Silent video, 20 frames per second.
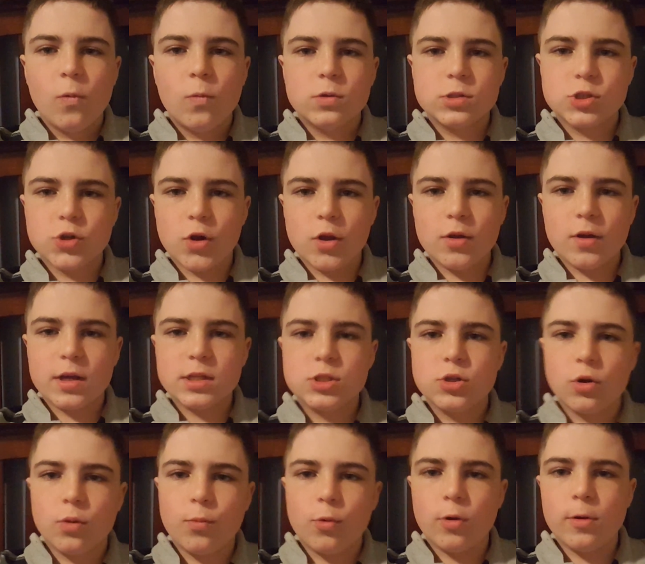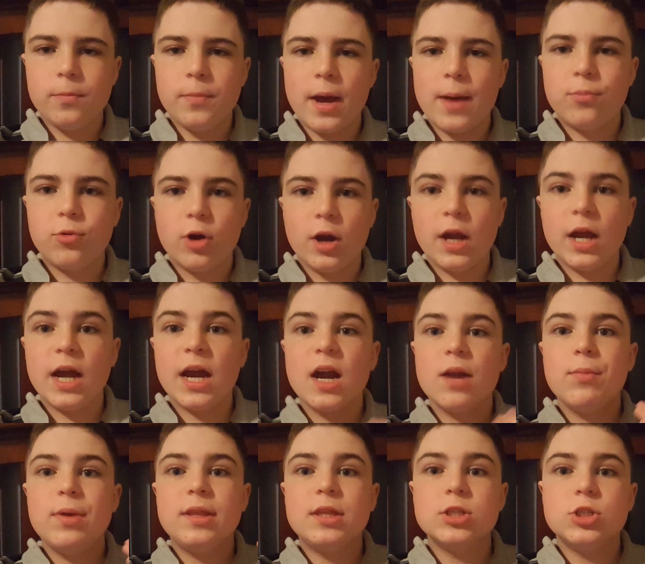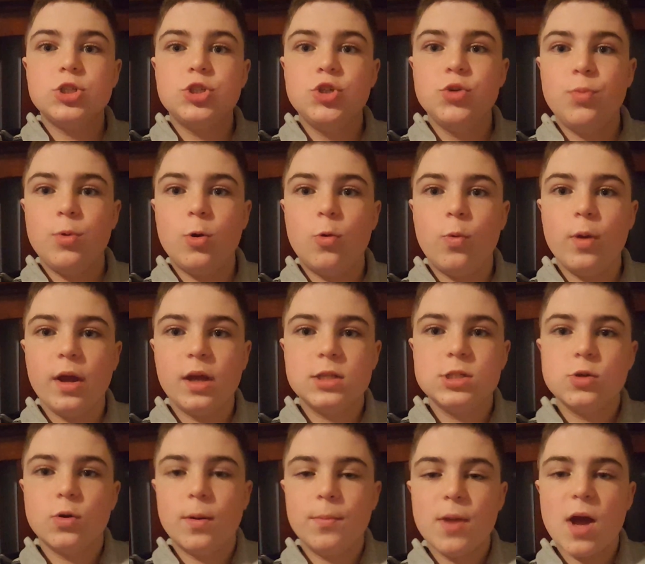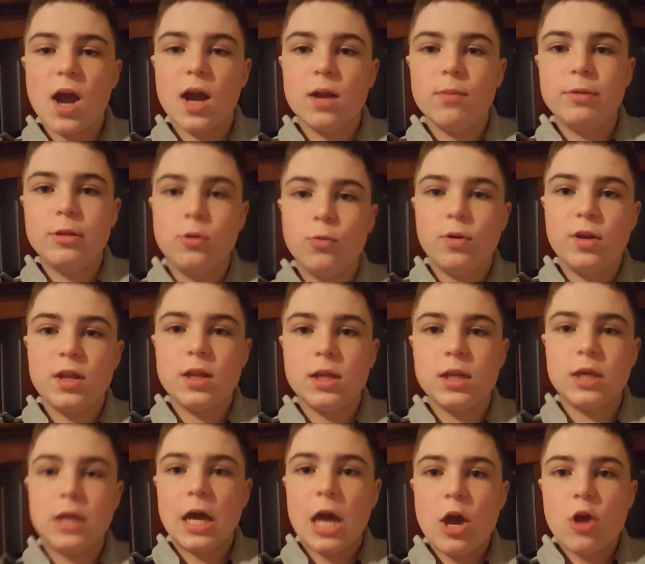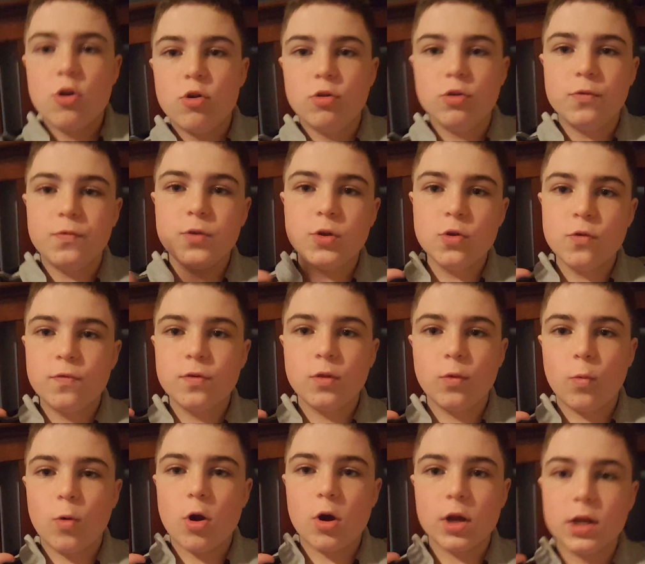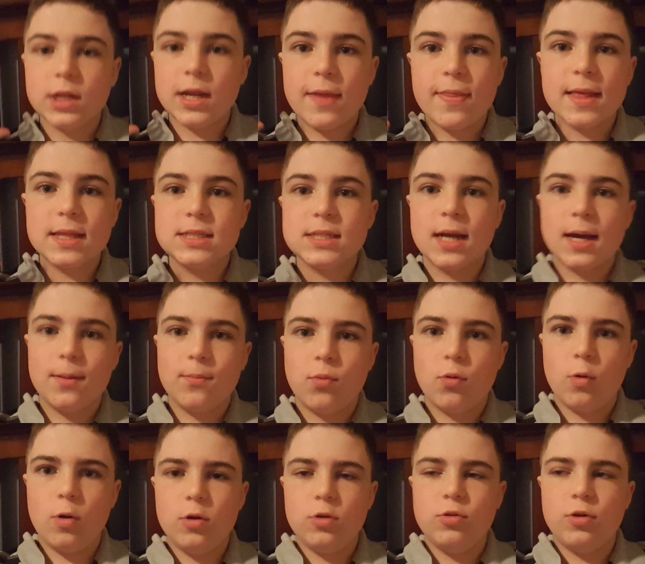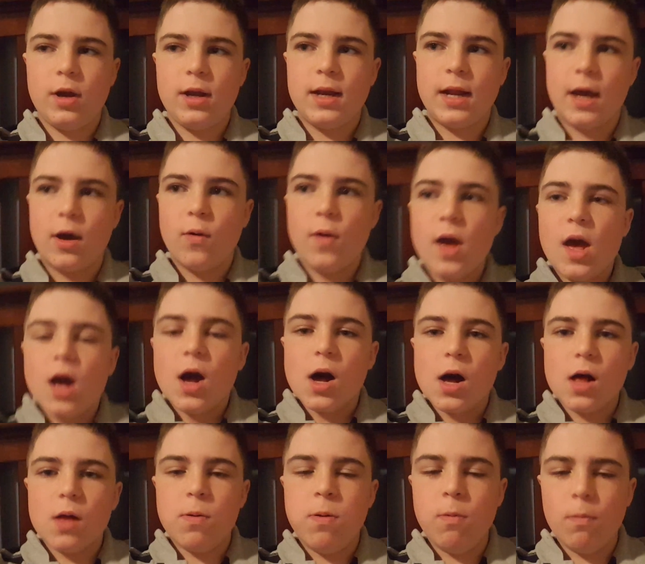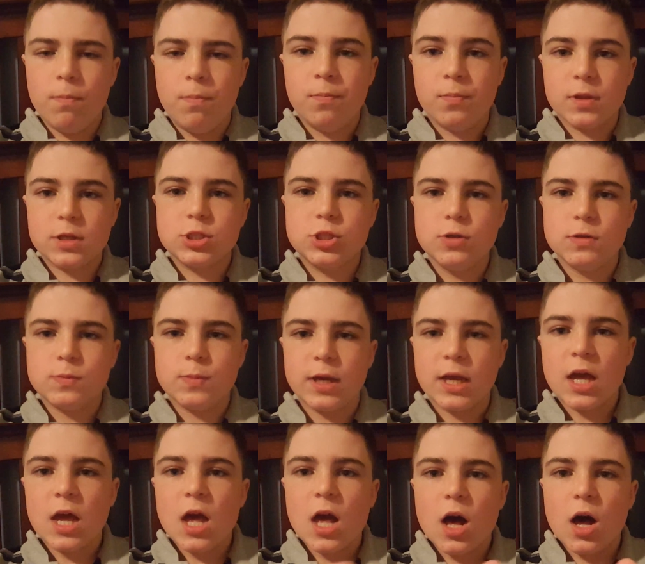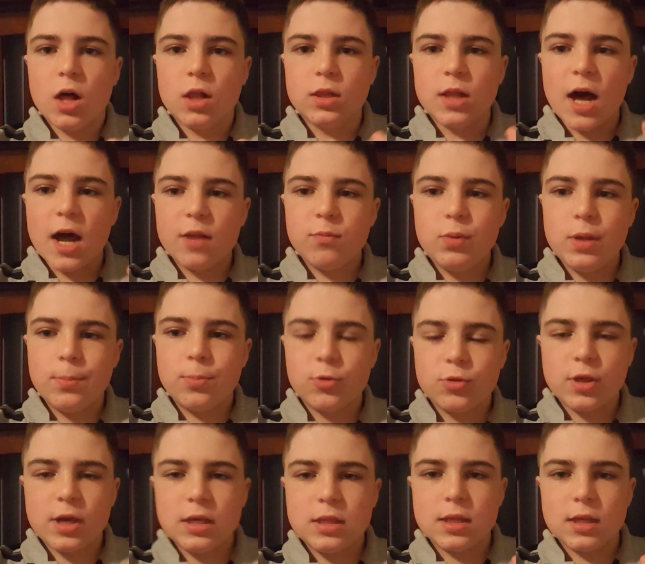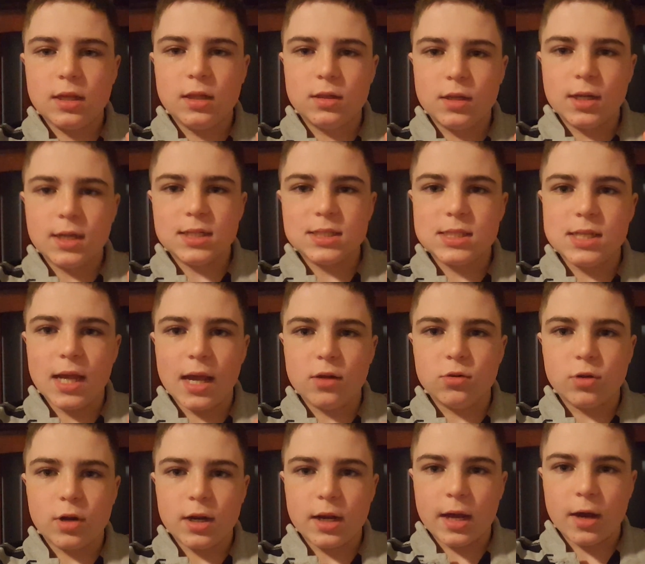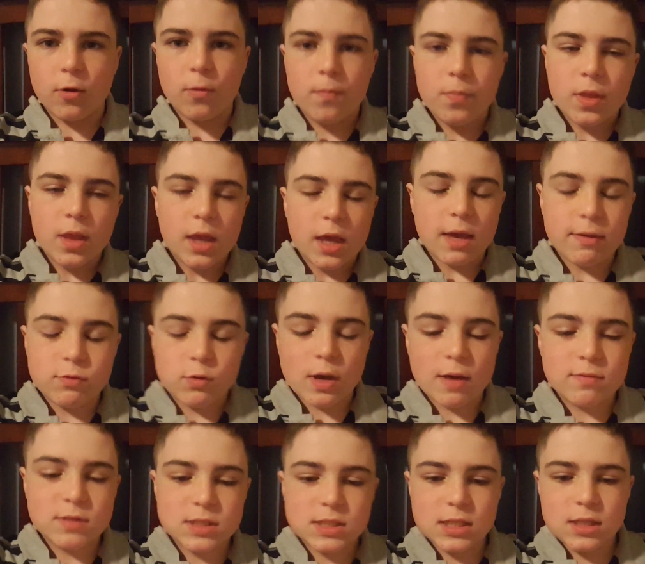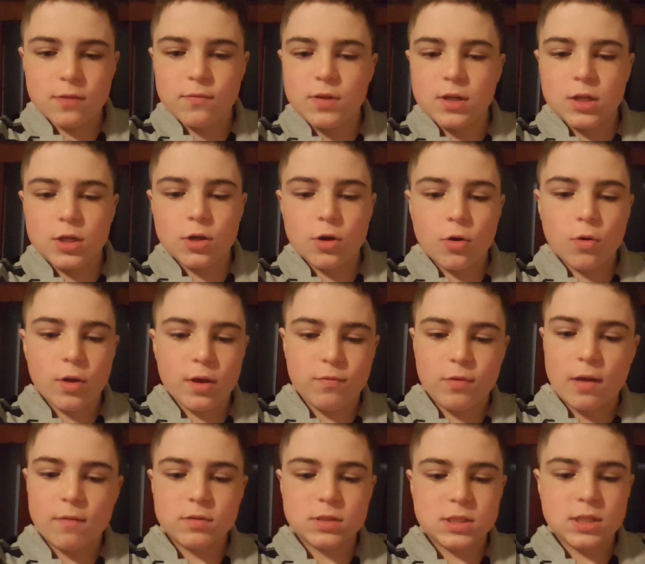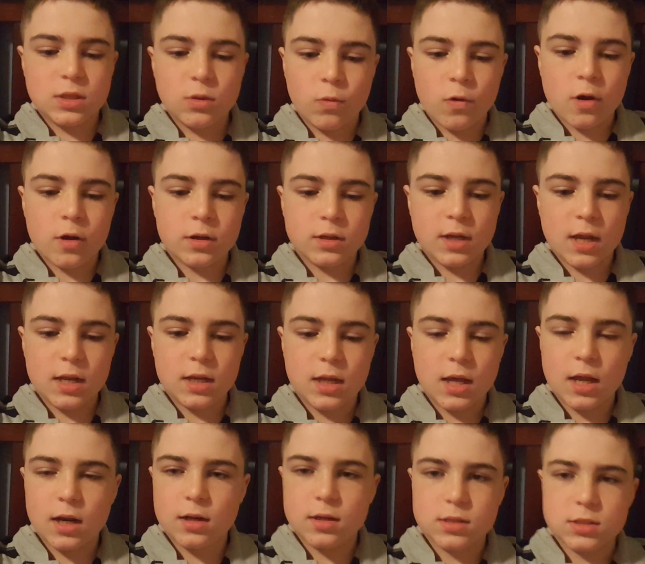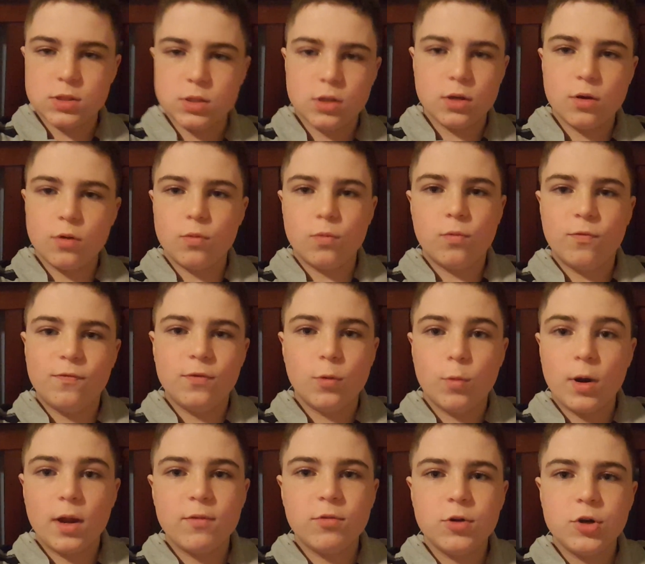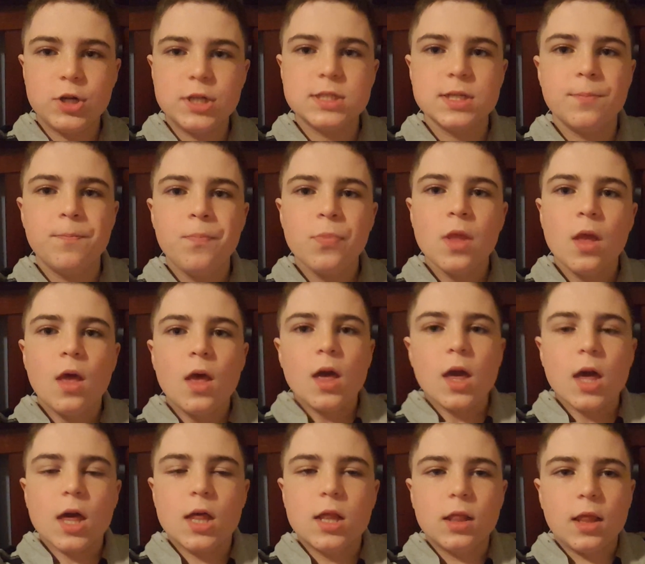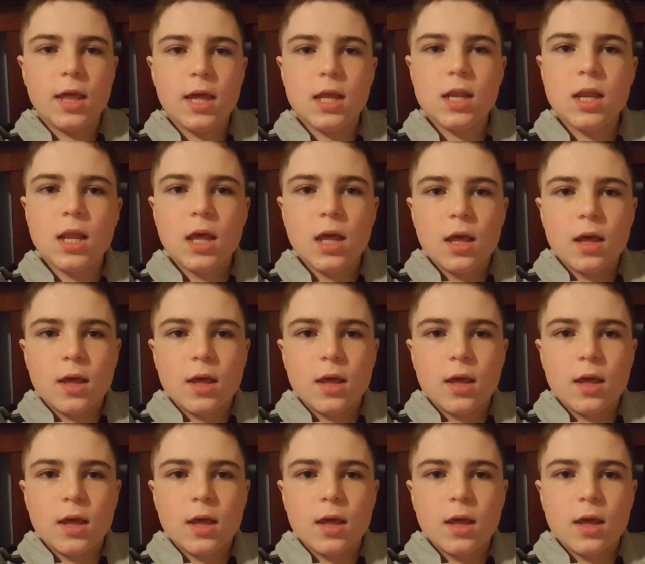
What's going on, guys? Good old boy map where I gotta make this super quick. So I'm not gonna be doing any review for The Walking Dead. That's not important right now. Excuse me. A lot of people think that Glenn is dead right now. If you haven't seen the video, if you haven't seen The Walking Dead yet, because, you know, for whatever reason, Glenn